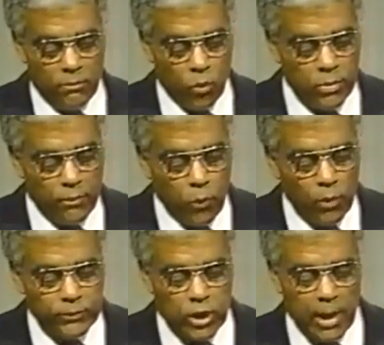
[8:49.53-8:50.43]
For in the
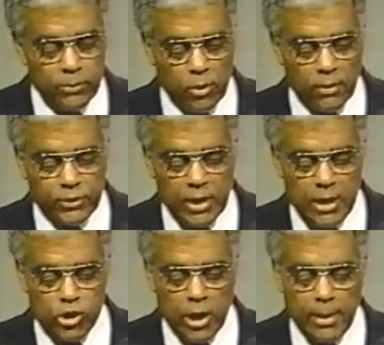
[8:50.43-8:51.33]
fourth chapter of
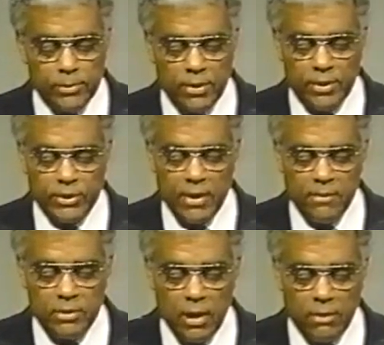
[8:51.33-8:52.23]
St. James, in the
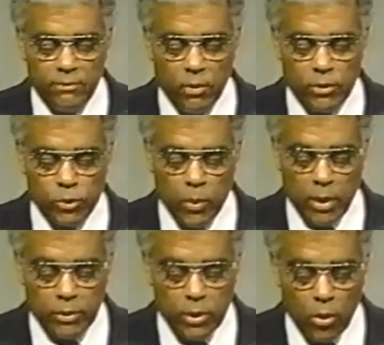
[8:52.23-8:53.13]
17th verse,
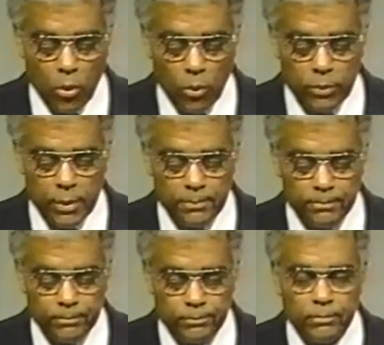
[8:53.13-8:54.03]
we are told,
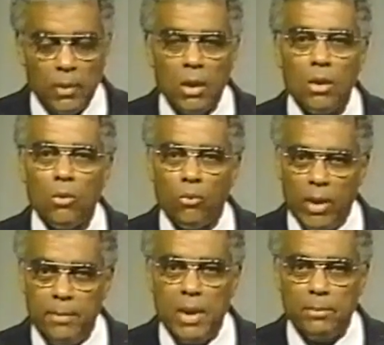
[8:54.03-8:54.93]

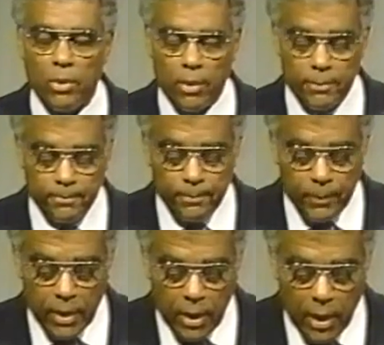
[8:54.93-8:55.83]
Remember,
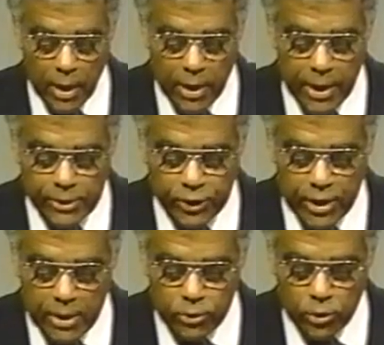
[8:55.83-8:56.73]
it is
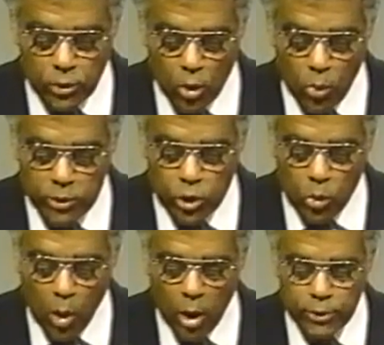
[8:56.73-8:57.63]
sin to know what
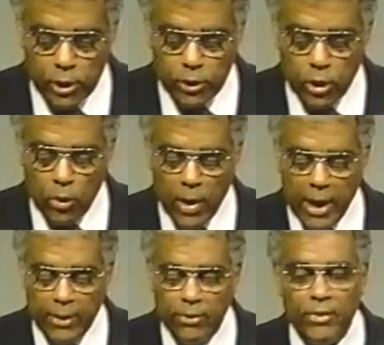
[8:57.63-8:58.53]
you ought to do
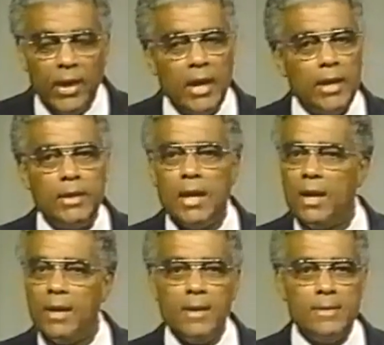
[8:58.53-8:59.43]
and then
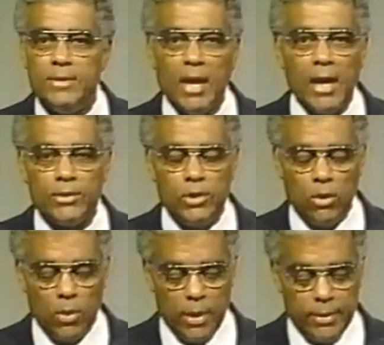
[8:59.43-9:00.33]
not
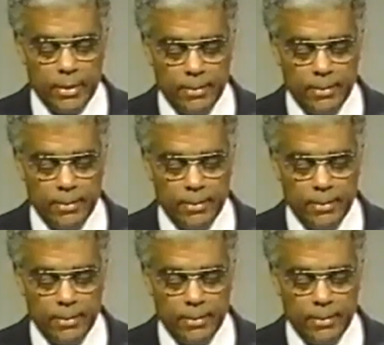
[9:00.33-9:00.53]
do it.